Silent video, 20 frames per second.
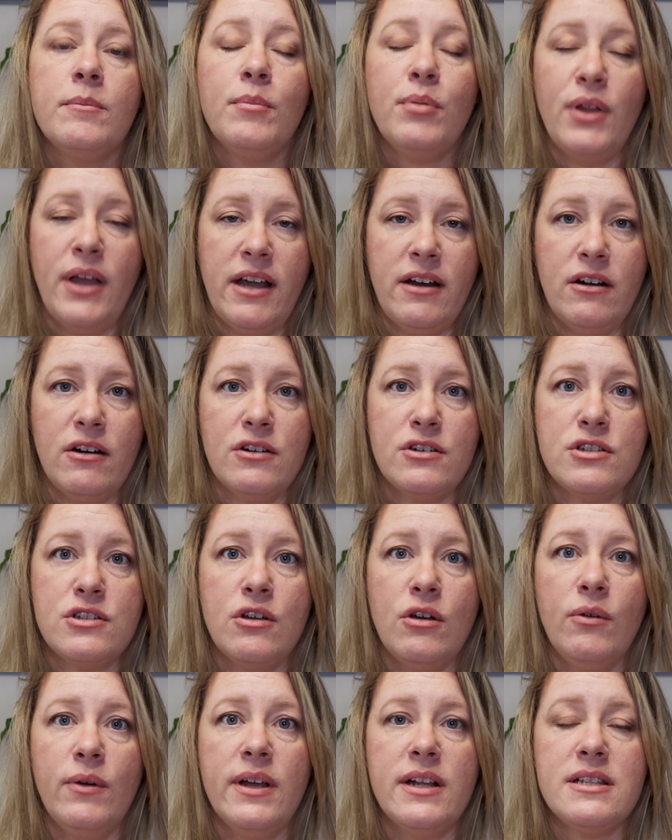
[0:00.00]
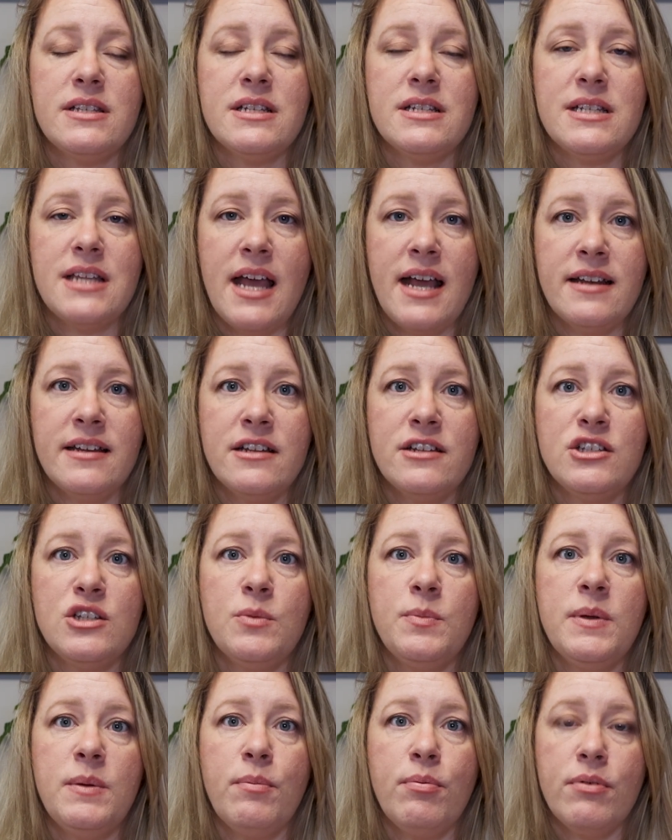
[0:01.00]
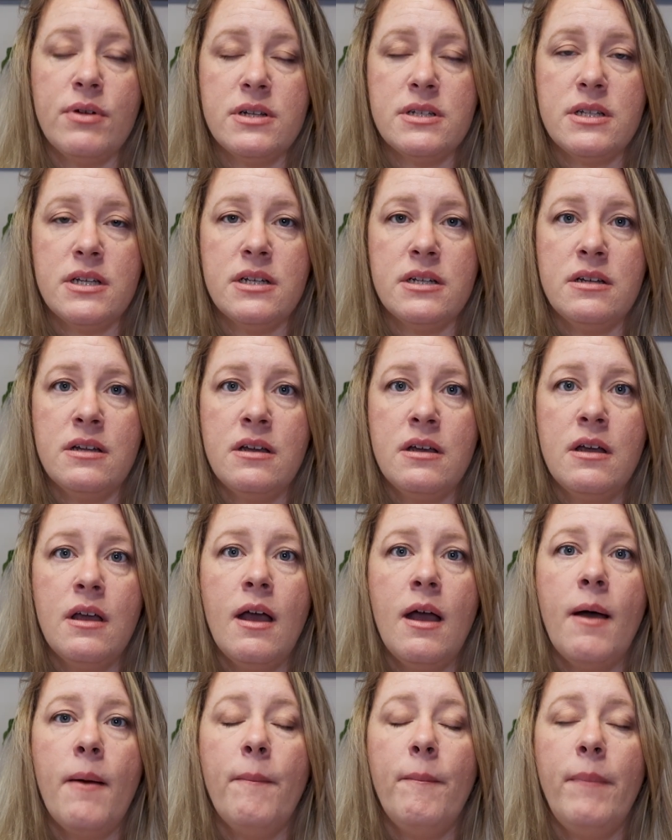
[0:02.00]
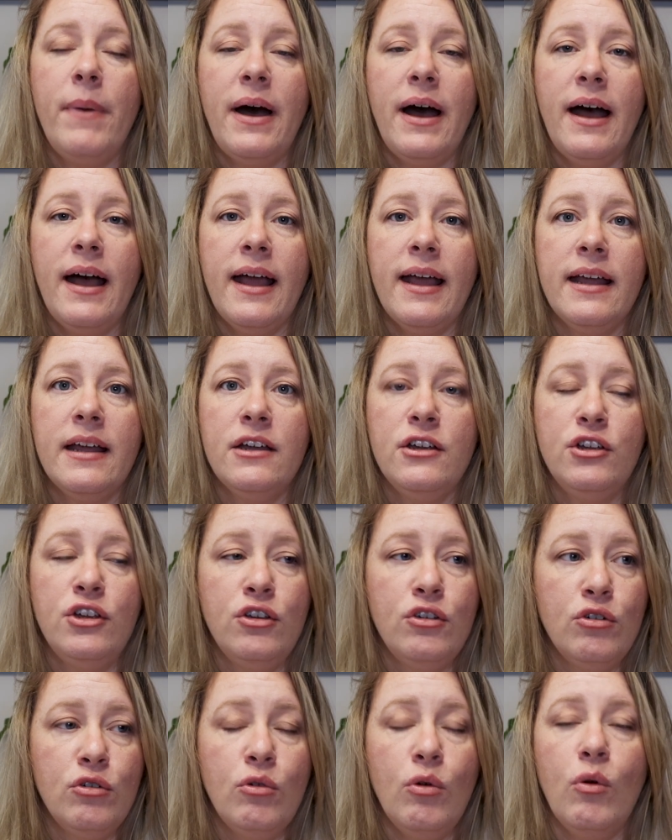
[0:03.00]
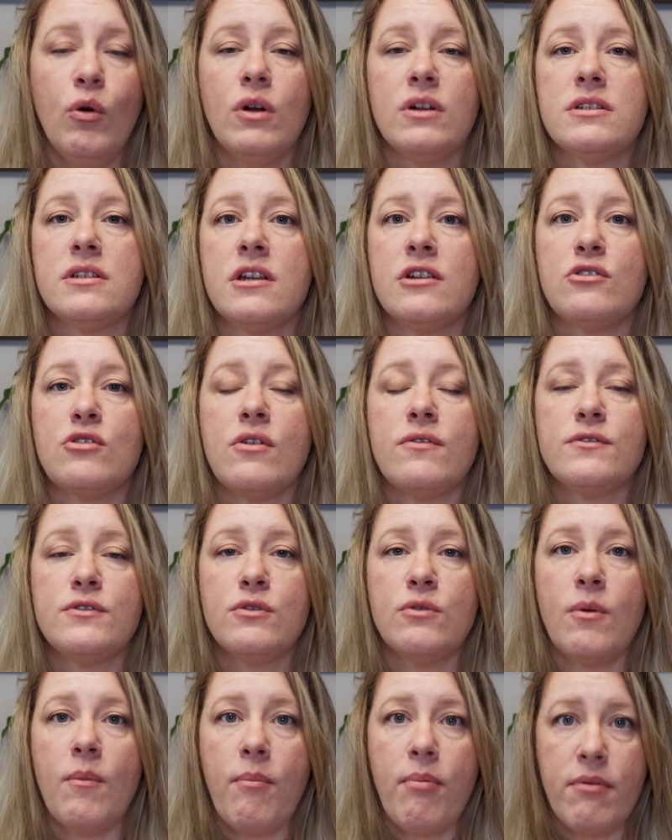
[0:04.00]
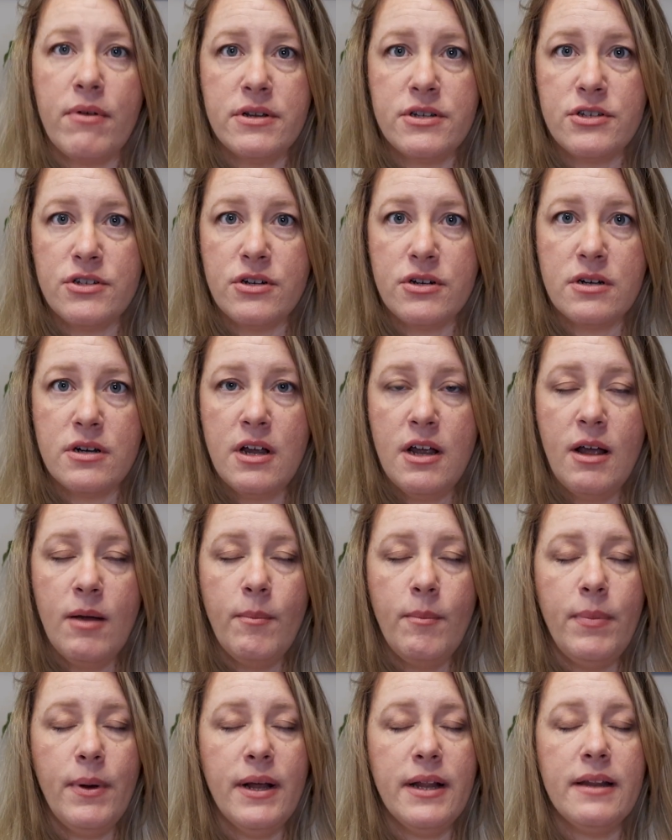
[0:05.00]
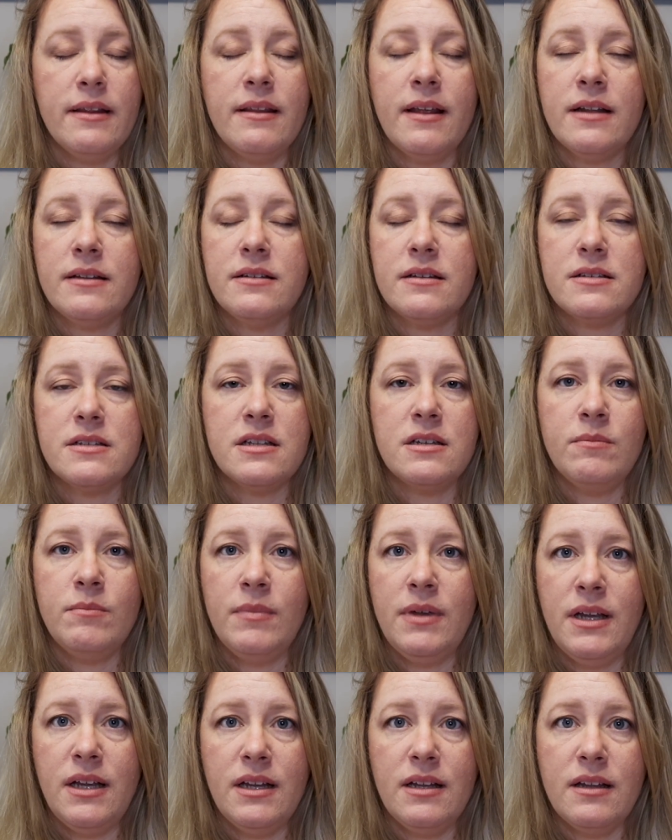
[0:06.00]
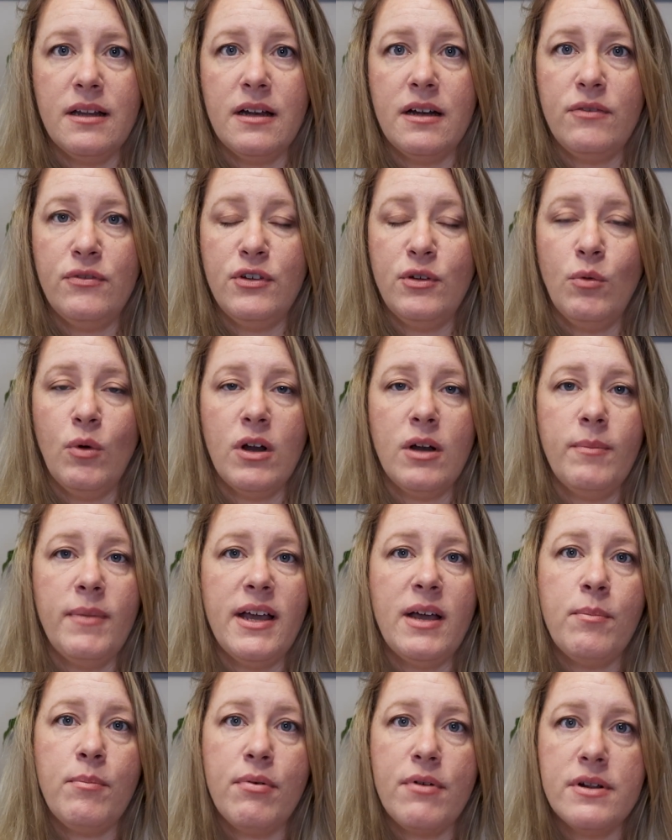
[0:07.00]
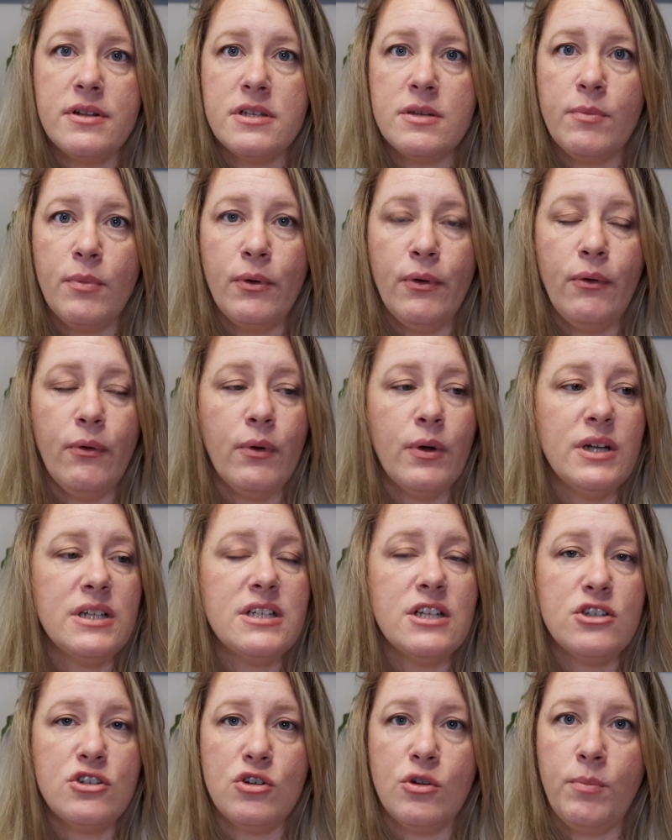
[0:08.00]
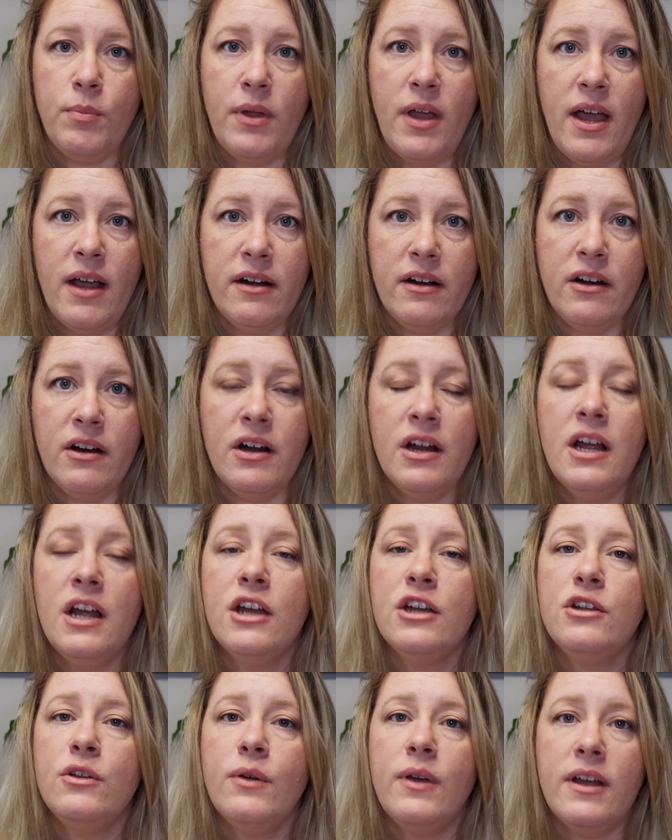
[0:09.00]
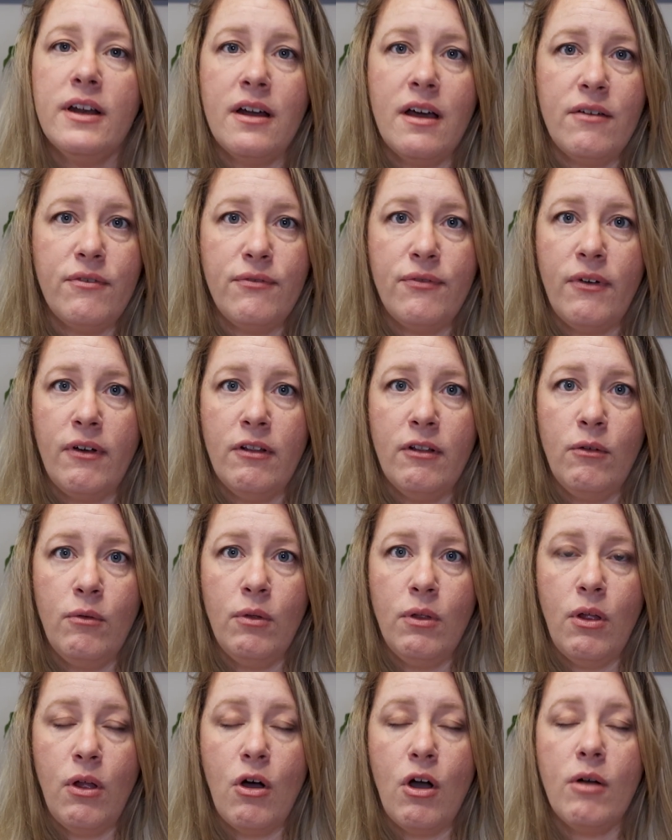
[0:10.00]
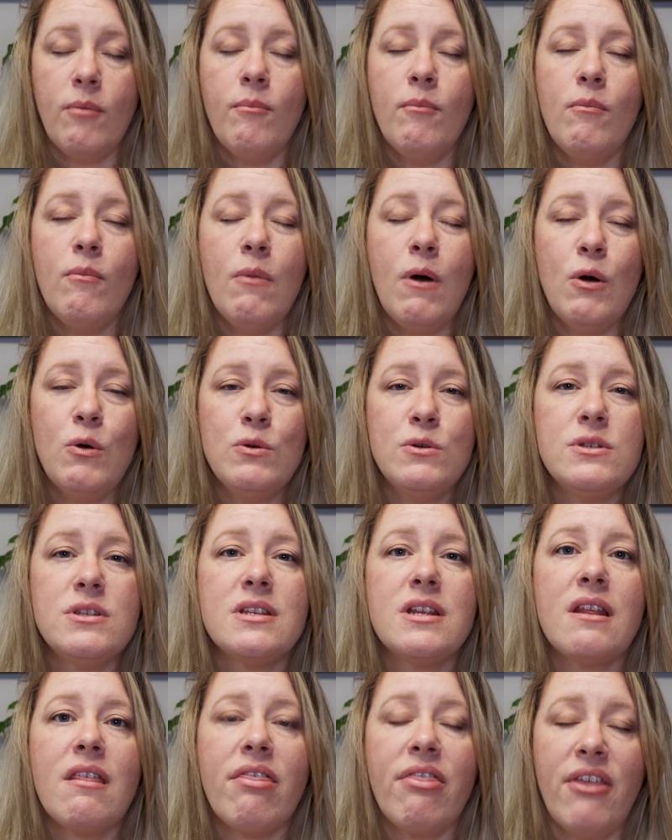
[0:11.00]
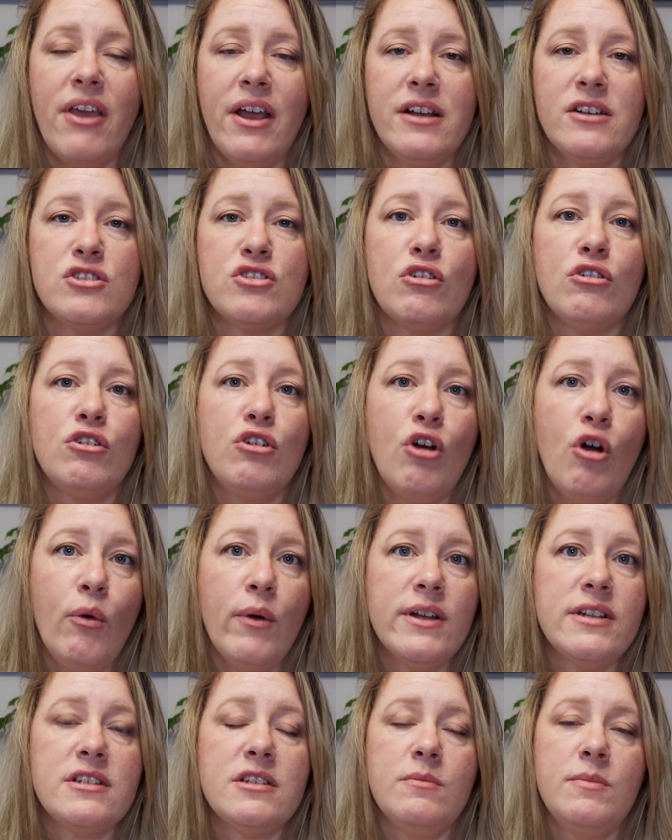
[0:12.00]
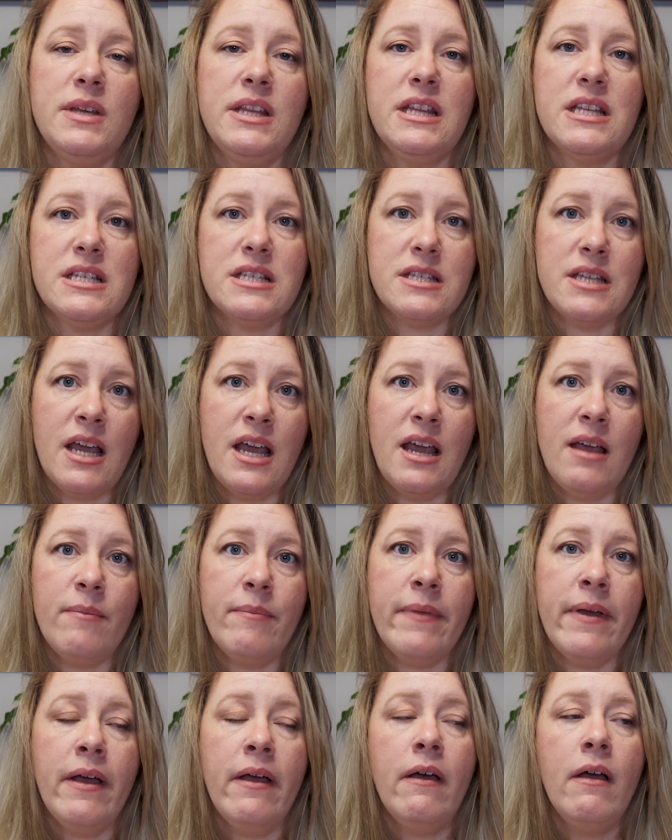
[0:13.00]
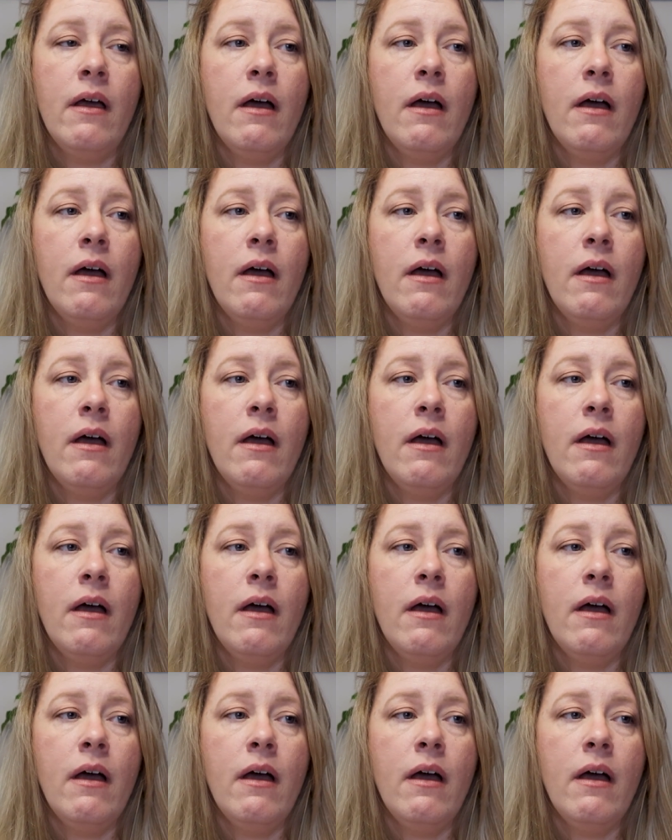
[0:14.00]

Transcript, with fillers: planner. So it's intended to be printed by you or sent off to a printer. But that doesn't mean that if you want to make a printable or a digital planner, you cannot follow along. Most things are going to be the same.